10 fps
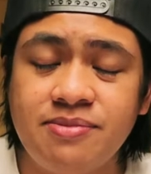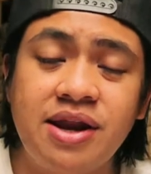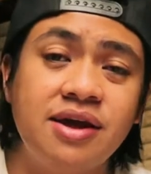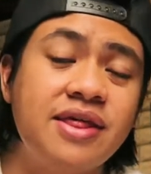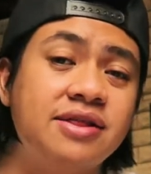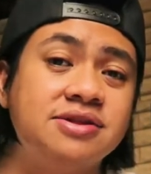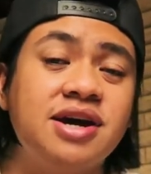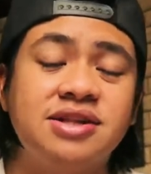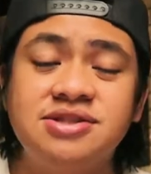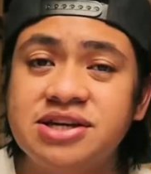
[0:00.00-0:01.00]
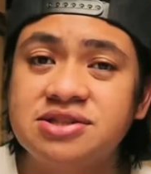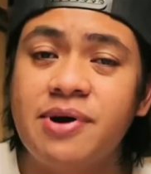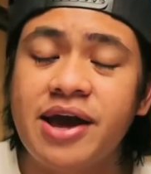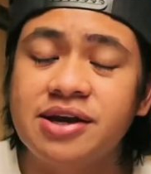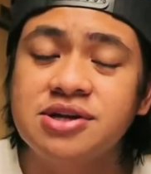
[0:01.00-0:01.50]
Meaning that it's got 6
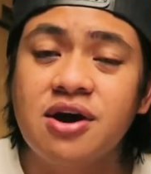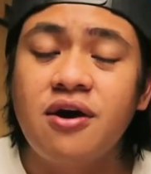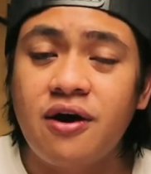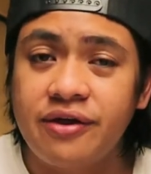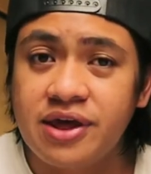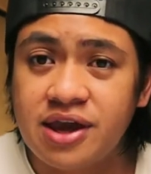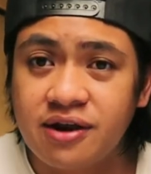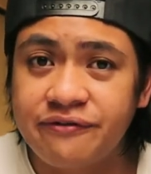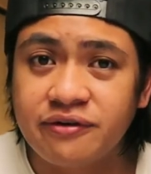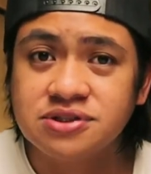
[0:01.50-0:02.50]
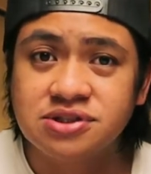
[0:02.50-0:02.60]
mics on the earphones,